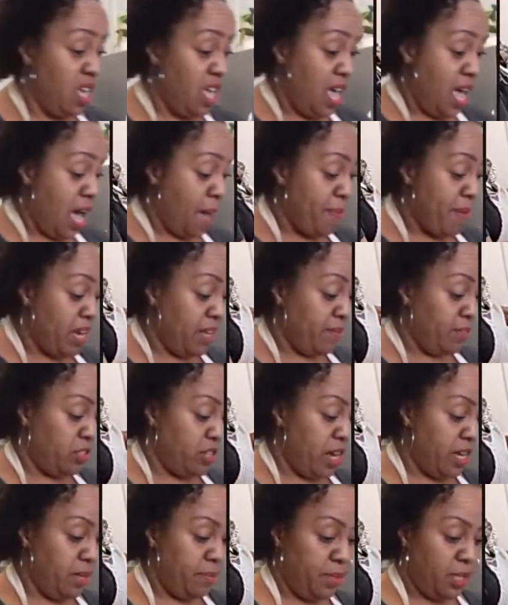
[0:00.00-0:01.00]
I'm not even
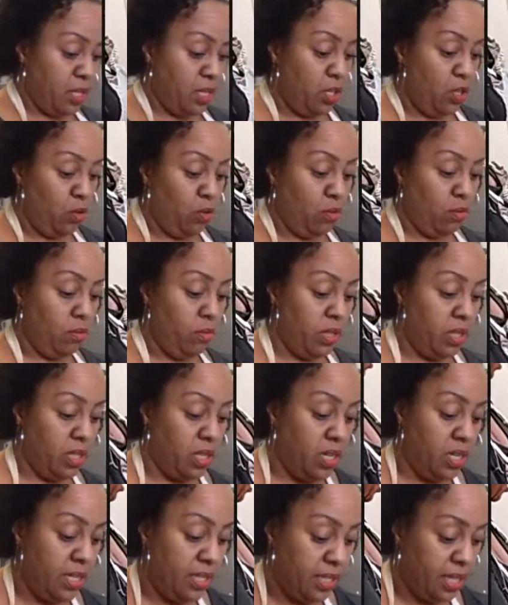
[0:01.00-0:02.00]
trying to be cute with
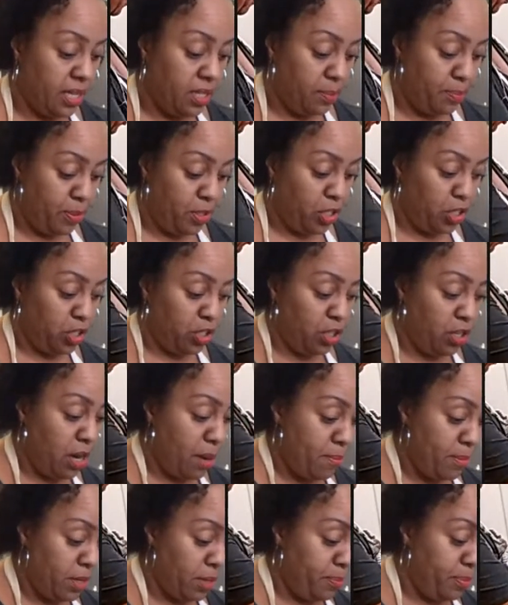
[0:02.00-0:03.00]
it. Instead of put sugar,
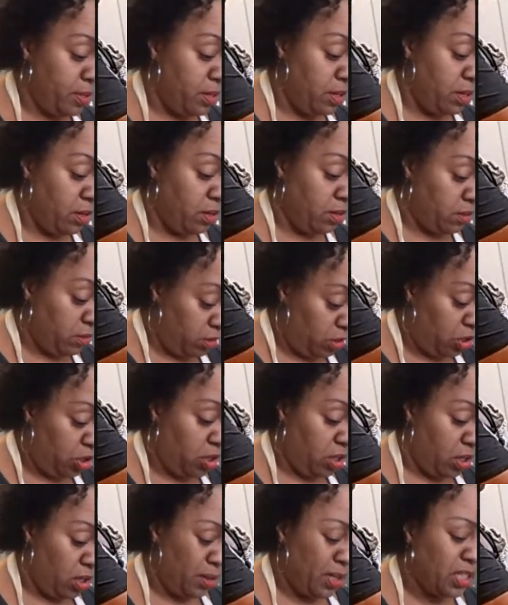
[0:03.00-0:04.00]
I'm gonna put
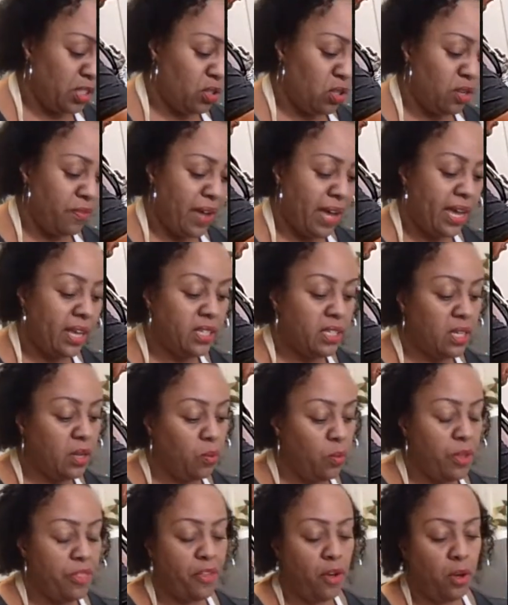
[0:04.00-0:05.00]
sugar. Cause you know, if
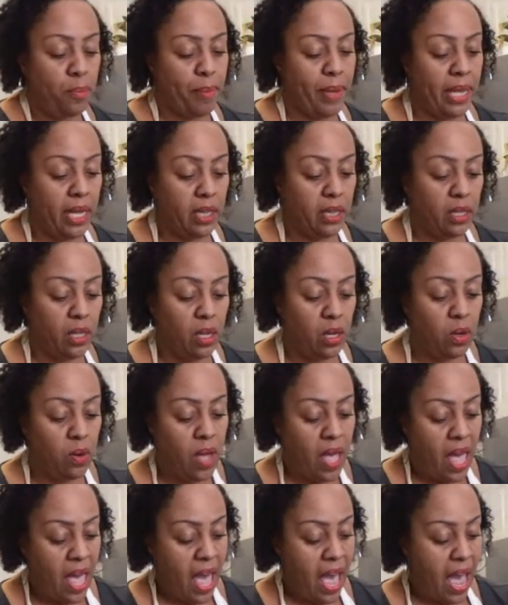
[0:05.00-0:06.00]
with paleo,
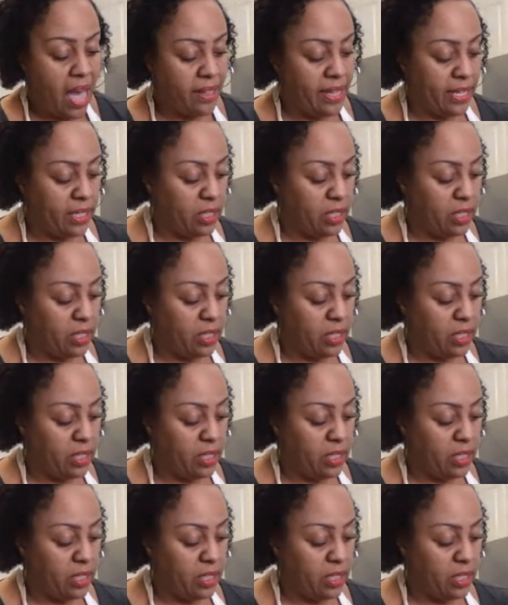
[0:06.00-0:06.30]
I